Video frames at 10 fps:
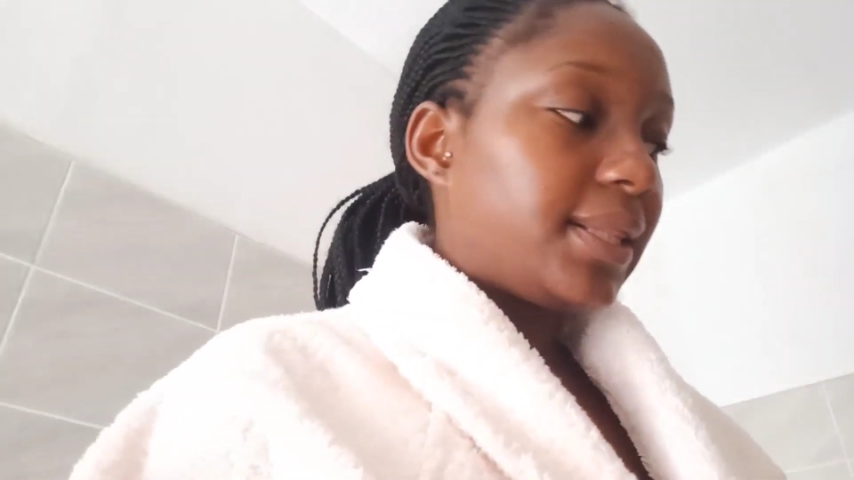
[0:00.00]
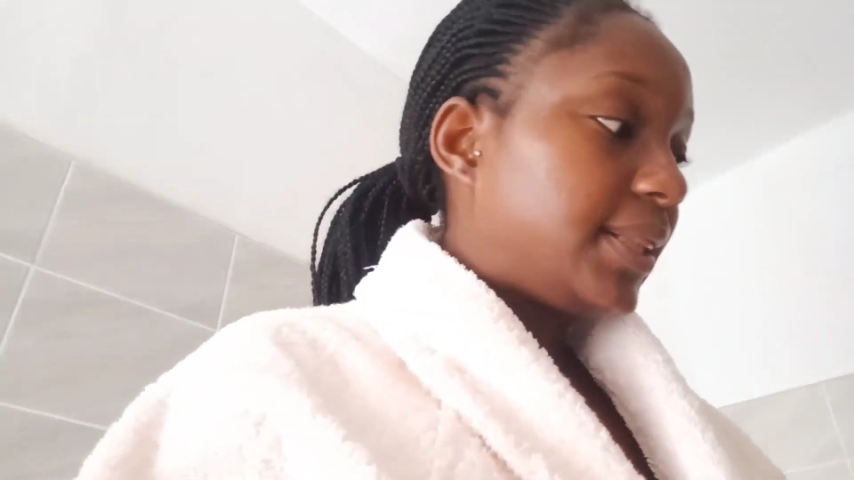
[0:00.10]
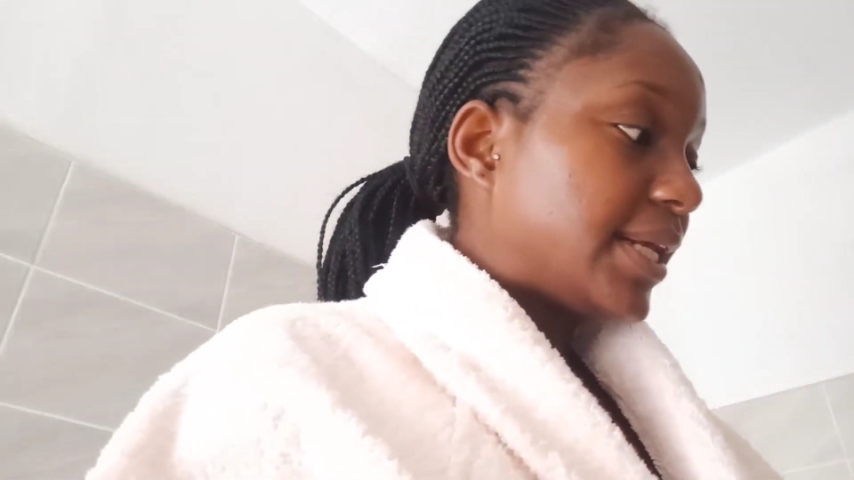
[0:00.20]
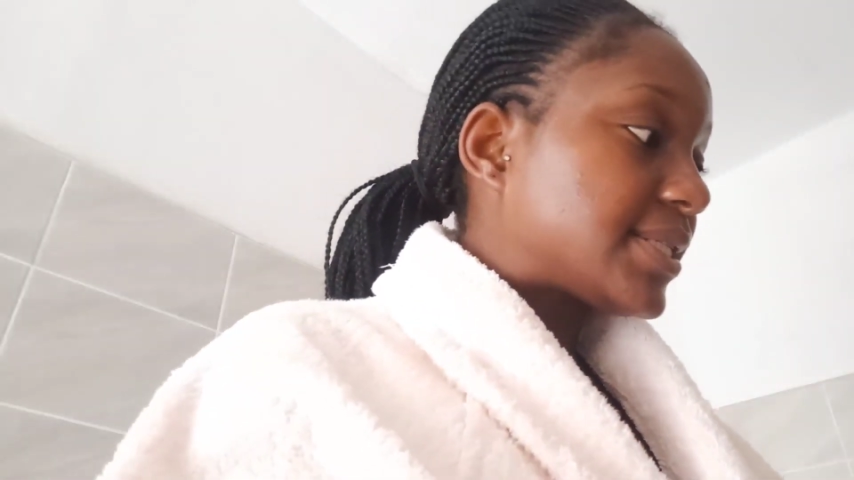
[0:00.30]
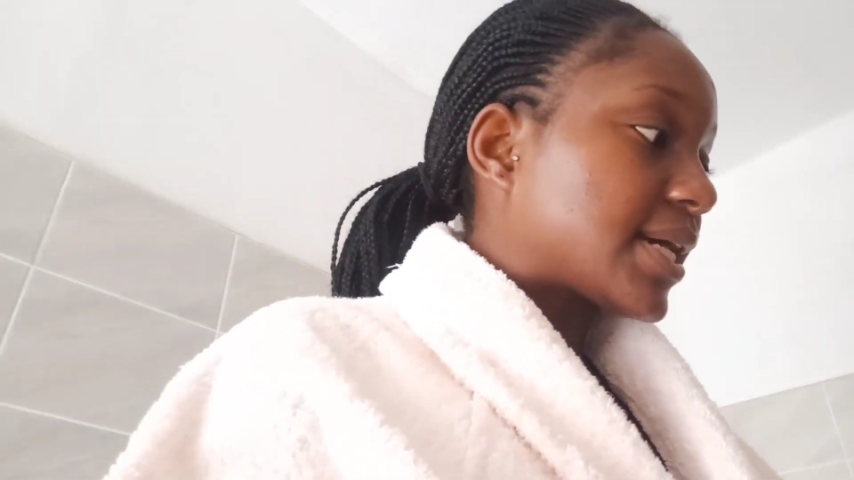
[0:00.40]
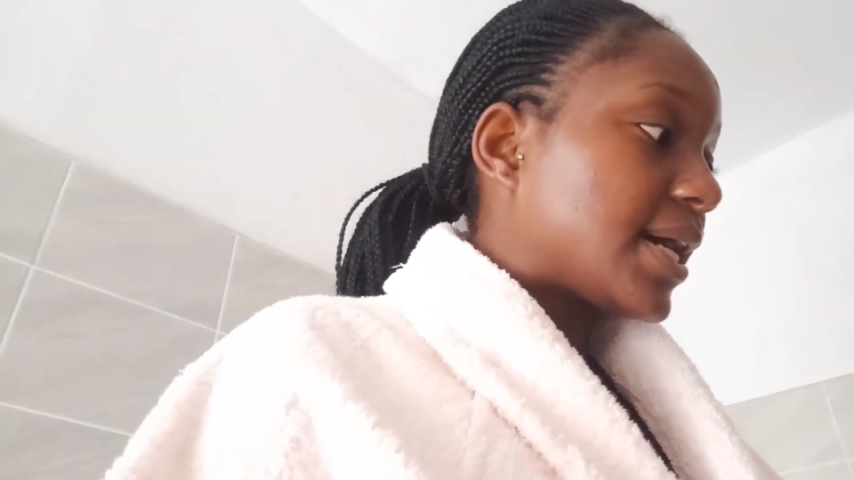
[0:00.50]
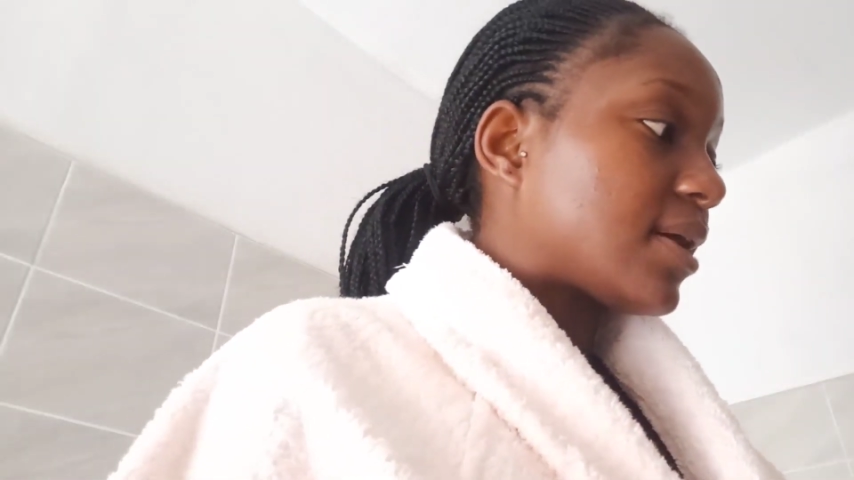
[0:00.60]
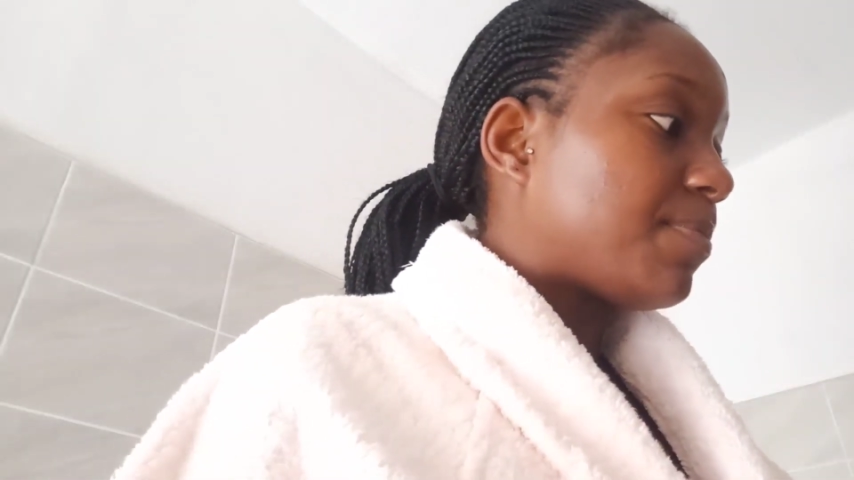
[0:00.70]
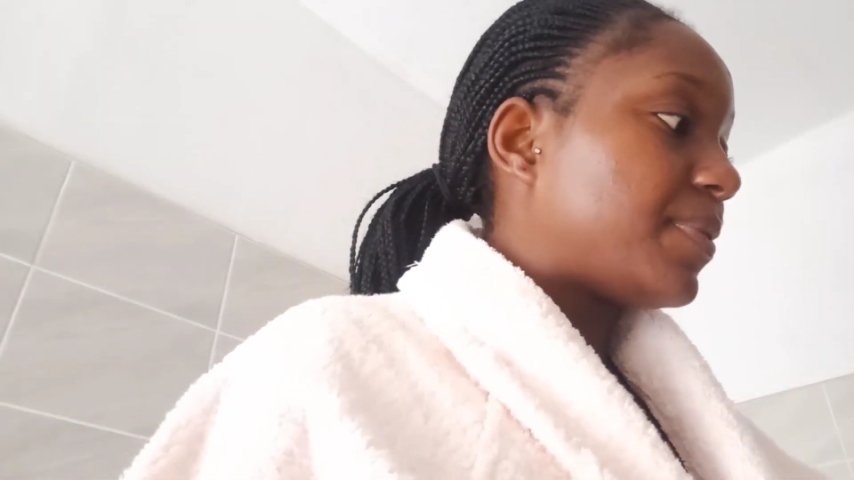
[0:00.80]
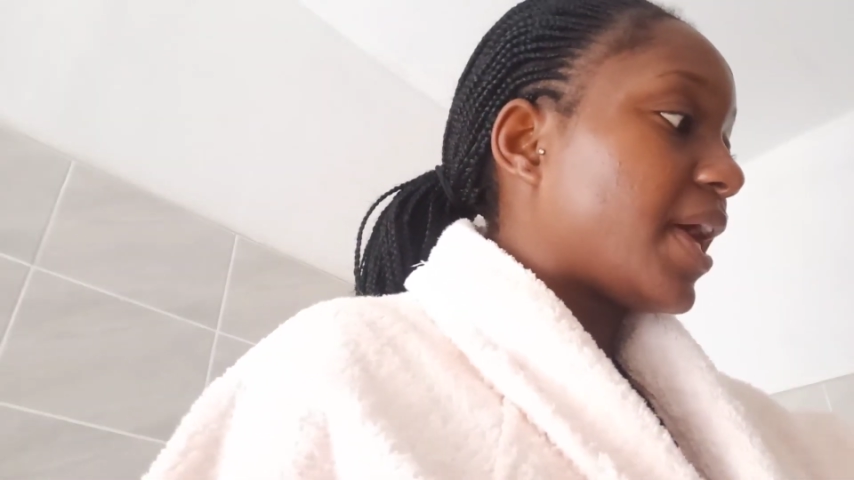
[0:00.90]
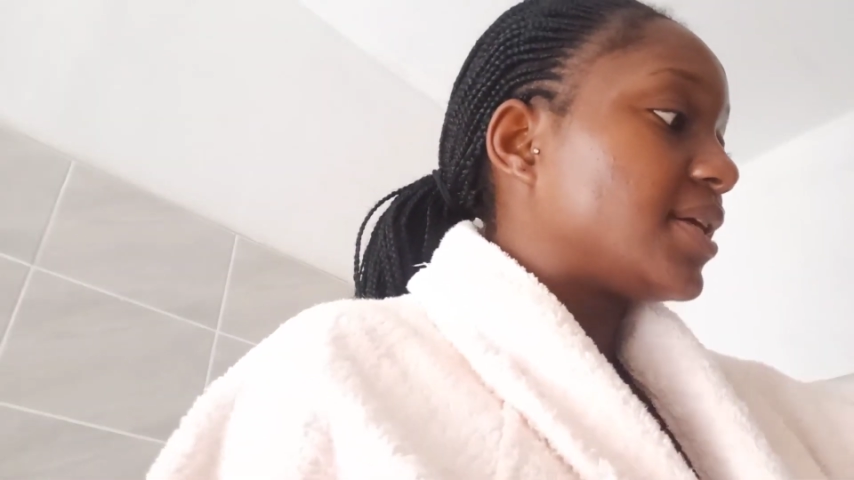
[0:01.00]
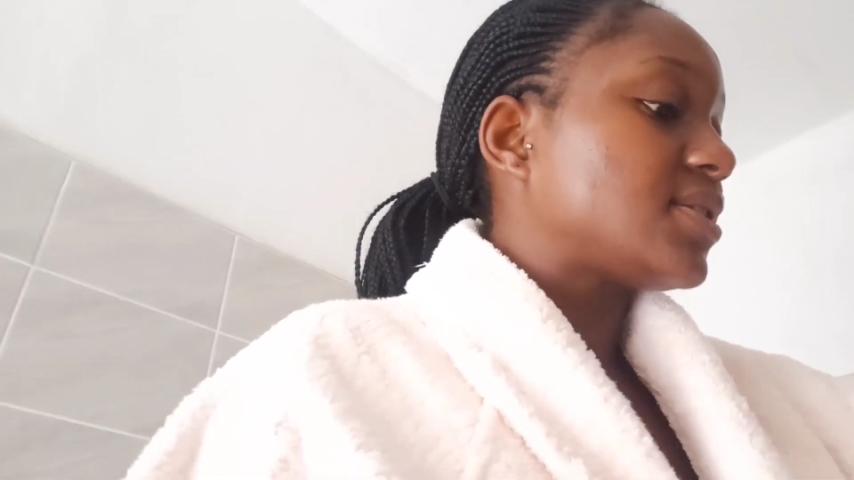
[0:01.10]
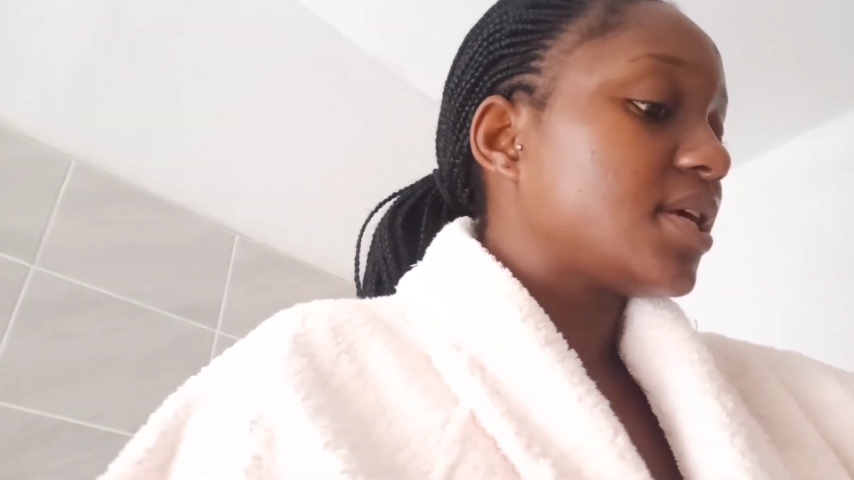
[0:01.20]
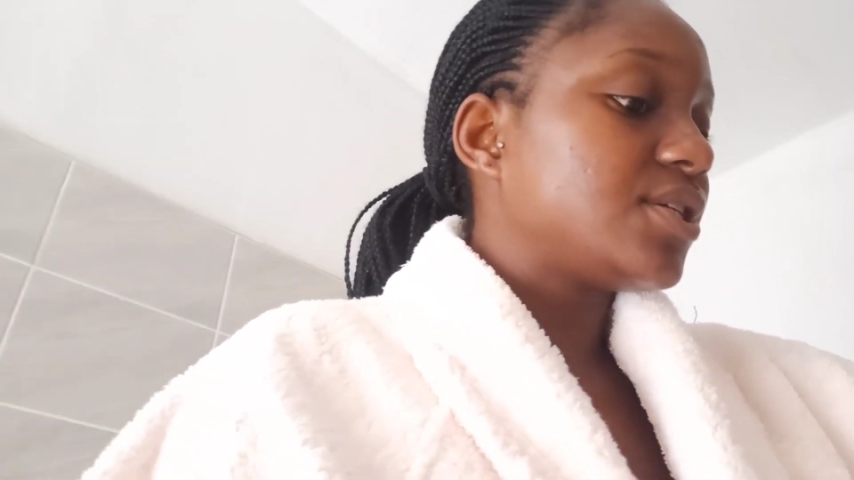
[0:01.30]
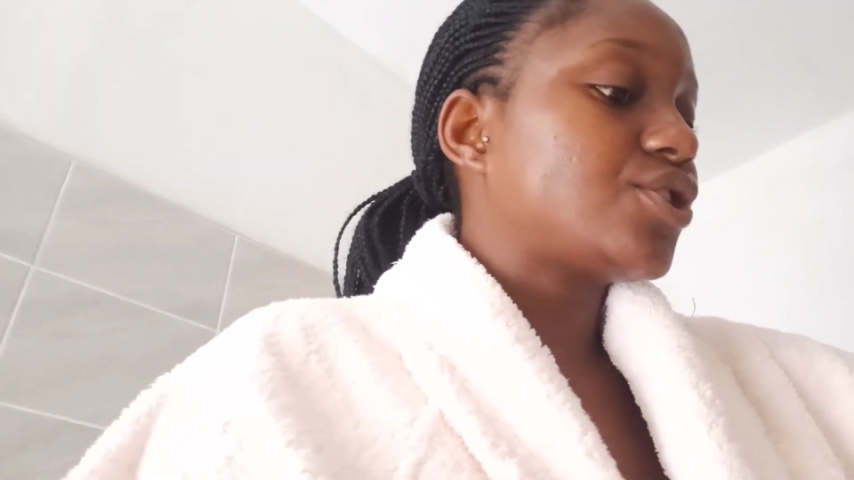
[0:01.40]
let's cut up the
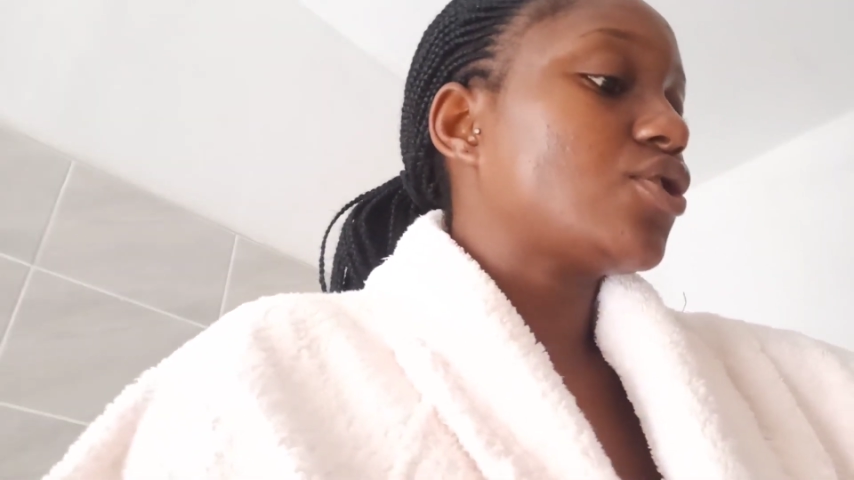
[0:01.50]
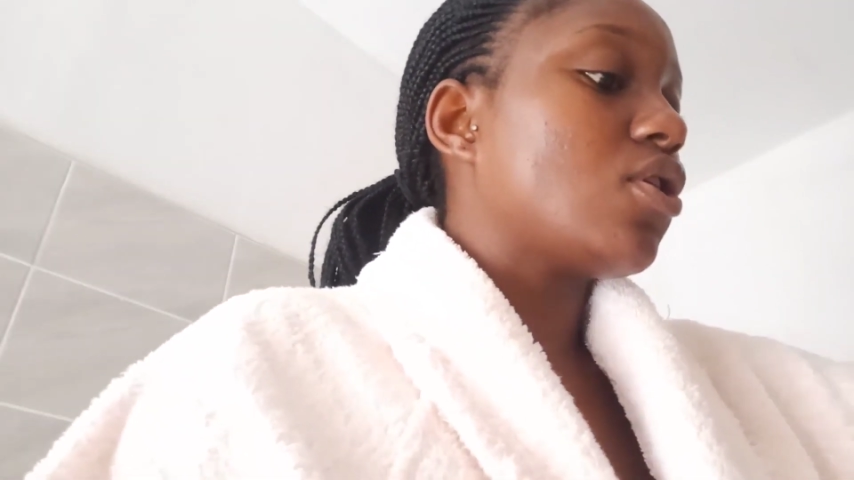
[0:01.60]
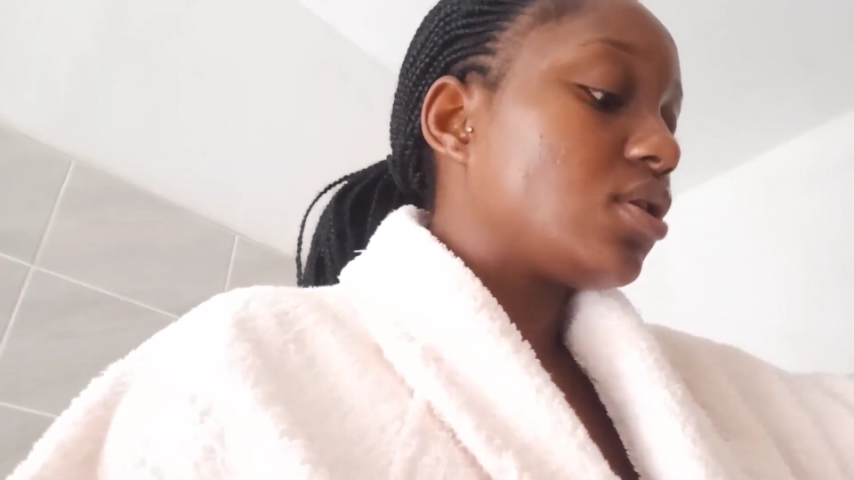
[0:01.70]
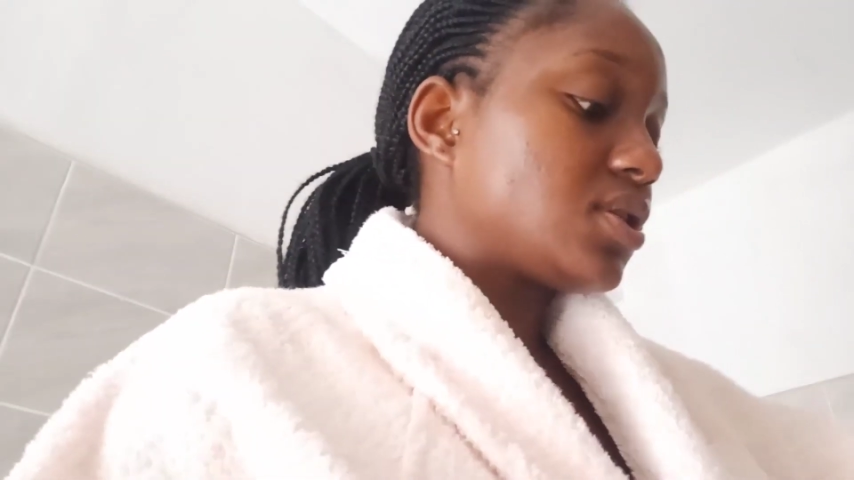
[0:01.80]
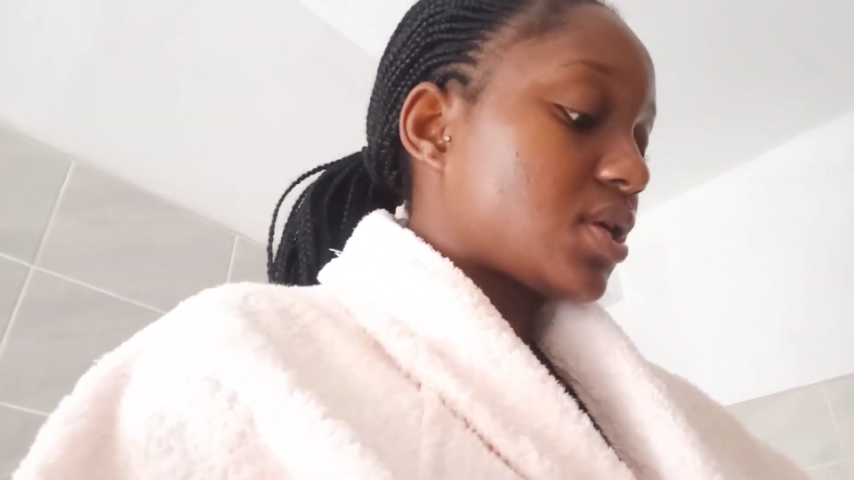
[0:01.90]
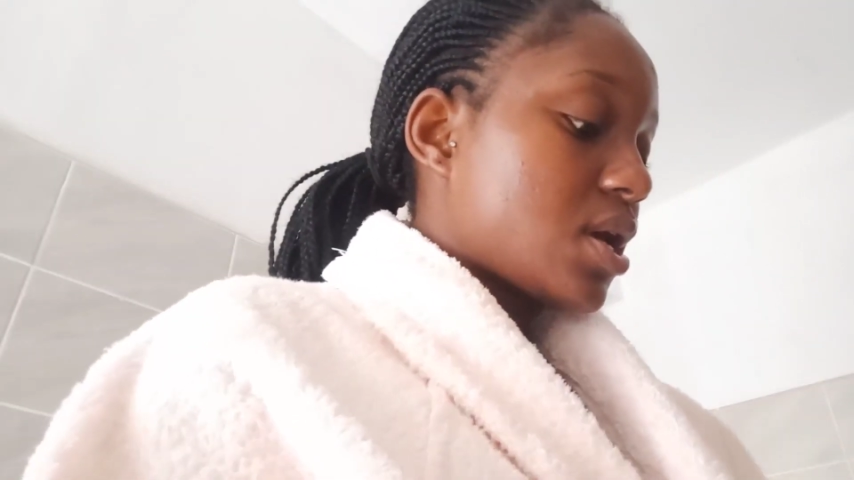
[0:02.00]
essentials.